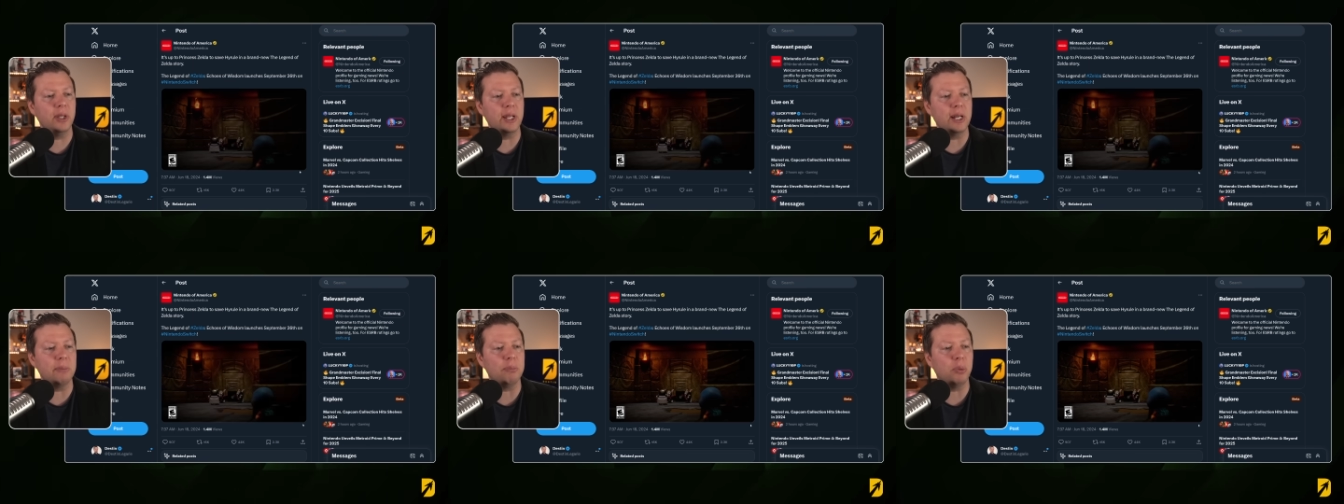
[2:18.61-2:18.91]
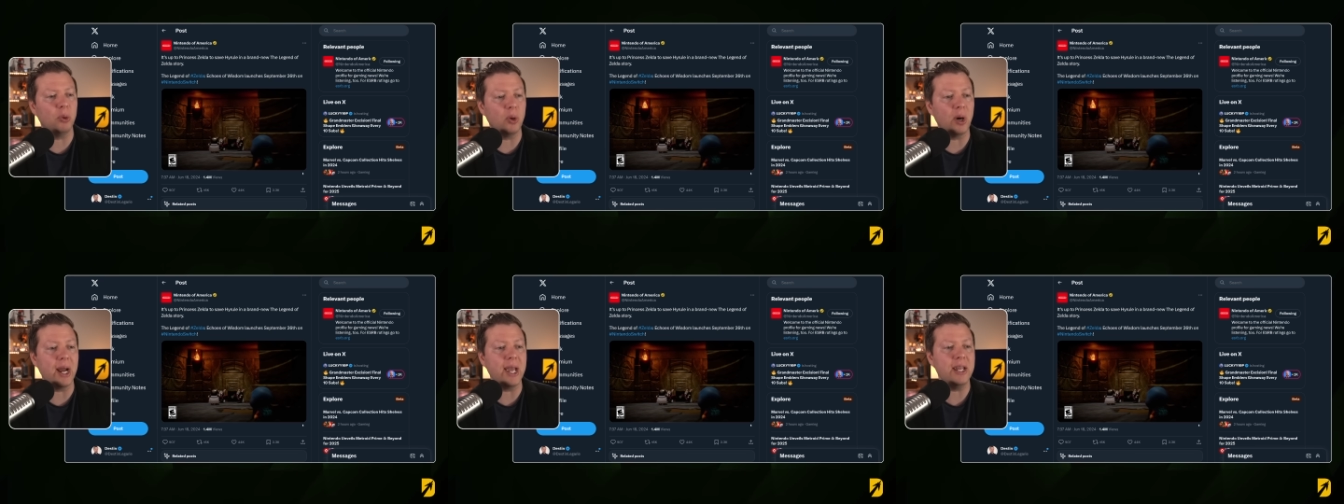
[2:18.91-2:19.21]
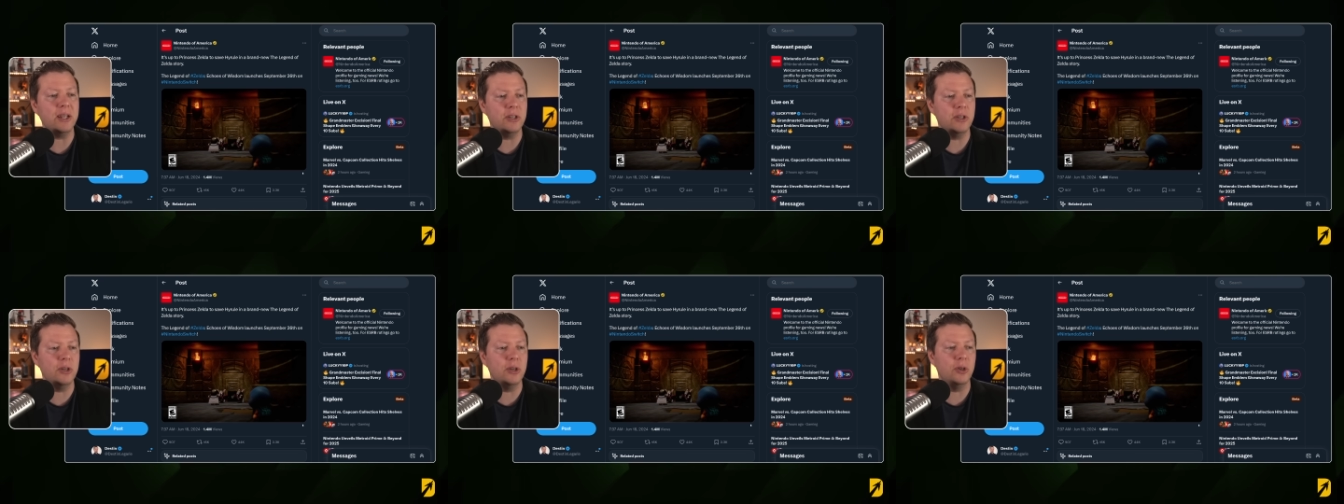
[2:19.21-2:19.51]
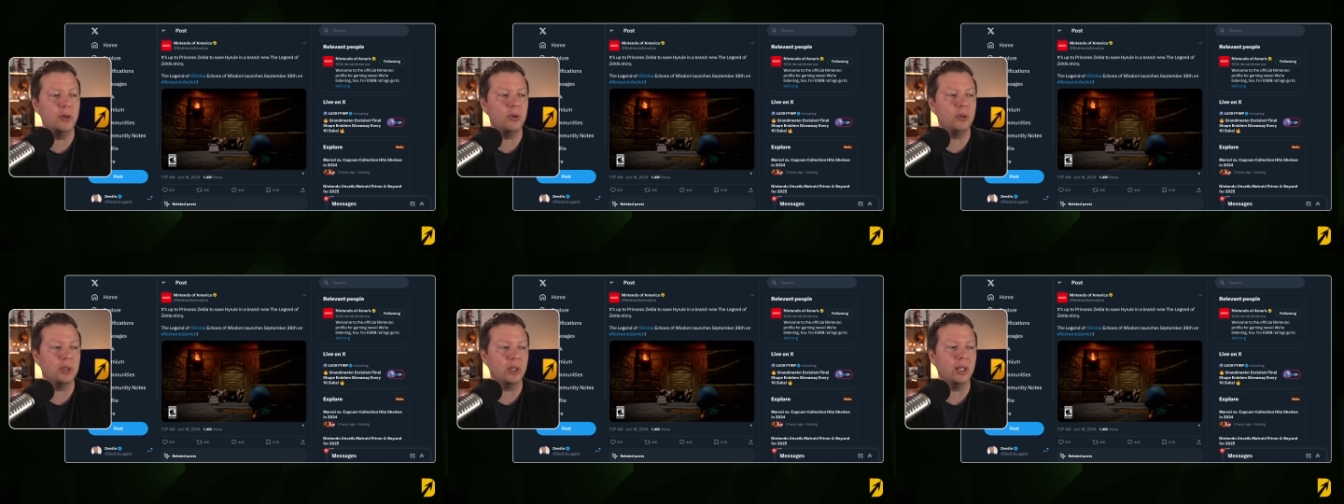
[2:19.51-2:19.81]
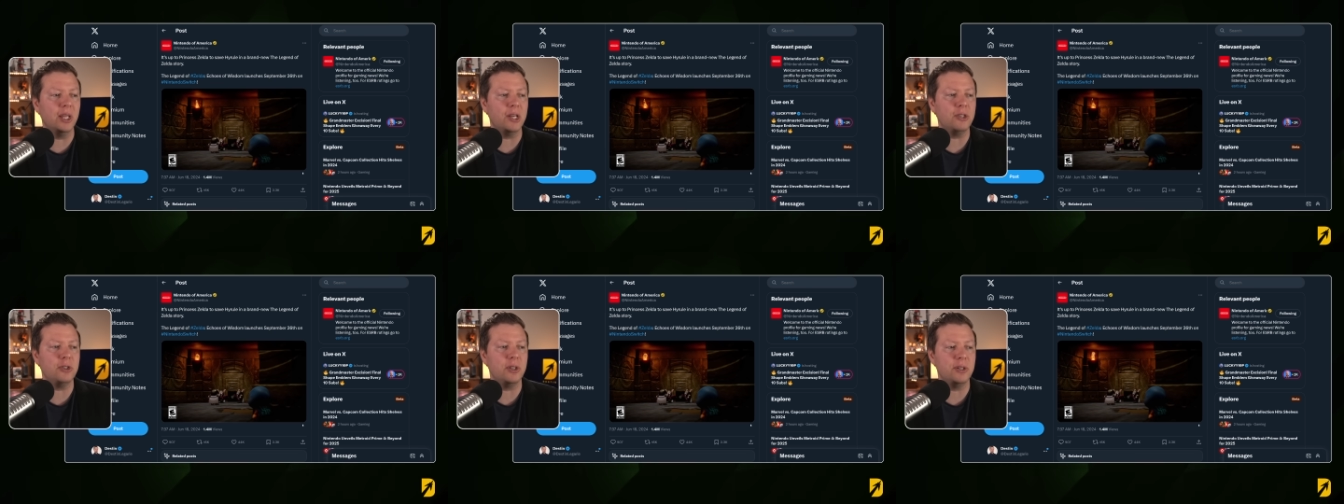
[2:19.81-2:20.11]
in a brand new The
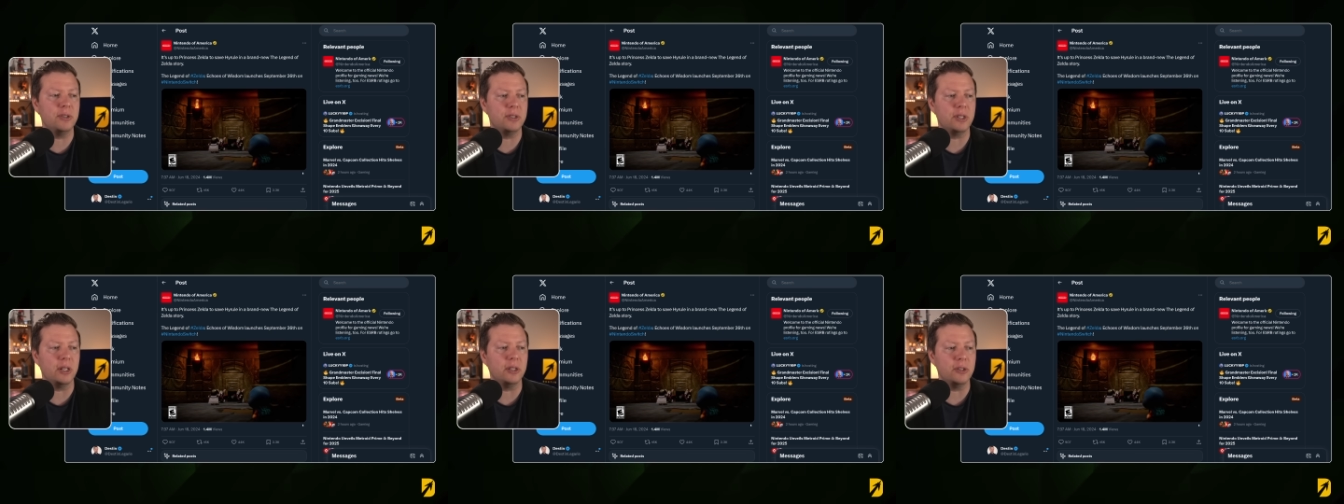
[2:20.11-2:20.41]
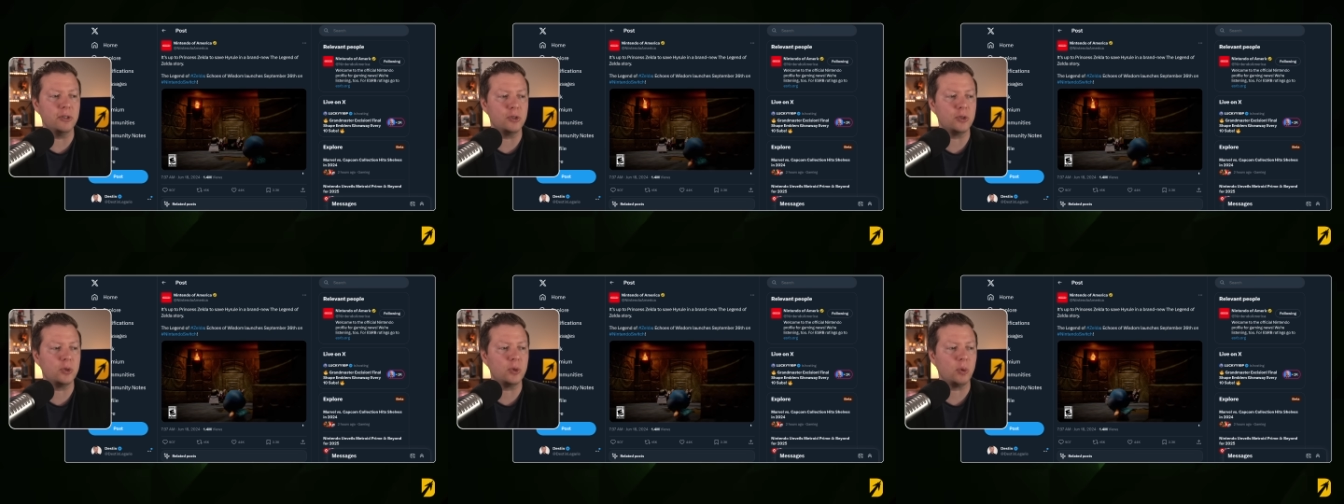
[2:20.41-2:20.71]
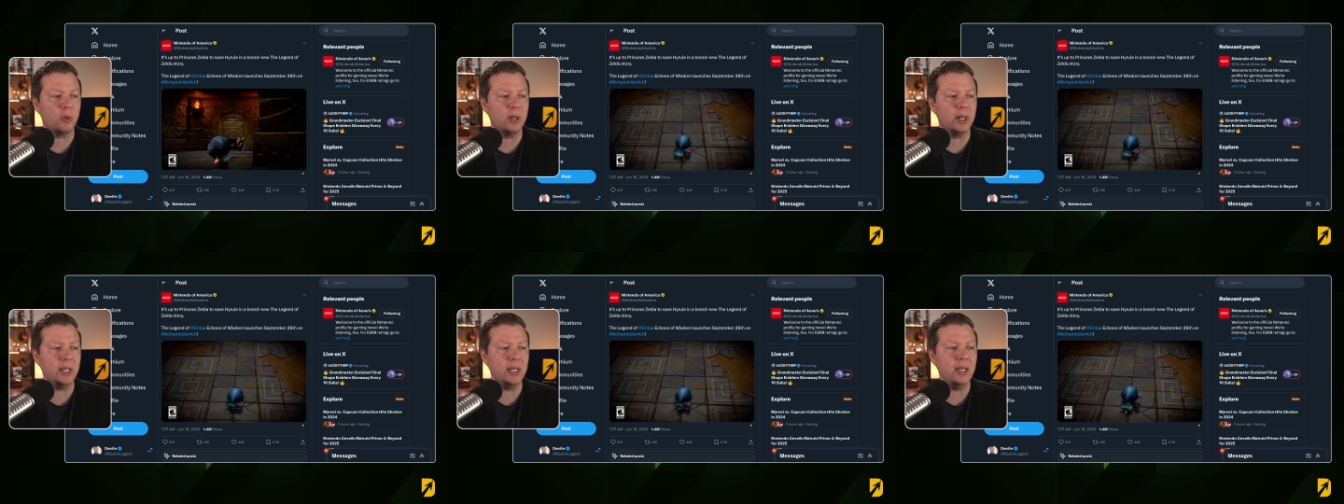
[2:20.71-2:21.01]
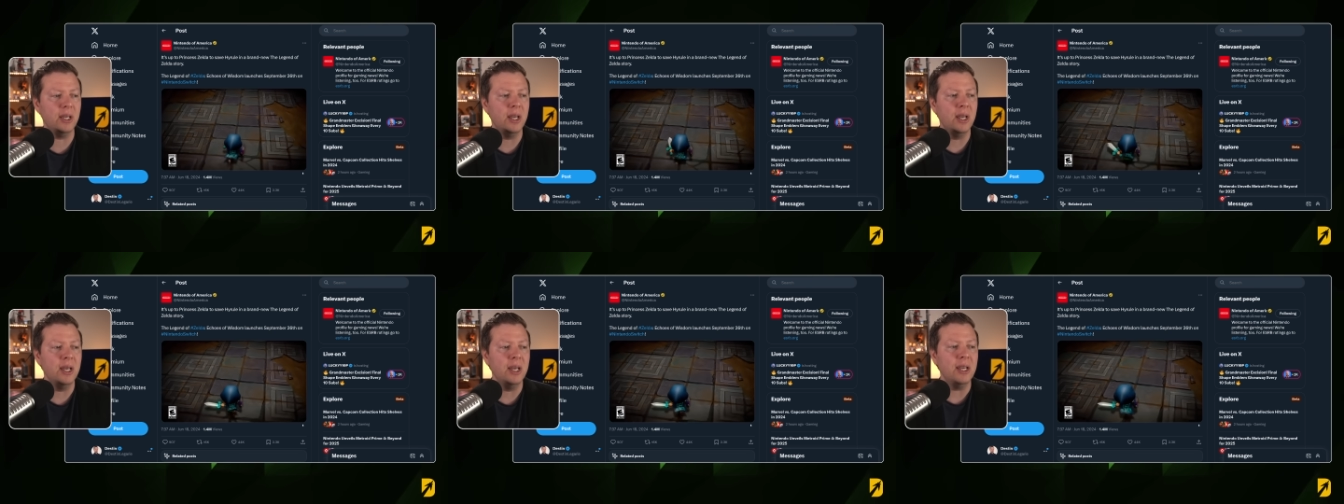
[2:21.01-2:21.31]
Legend of Zelda story.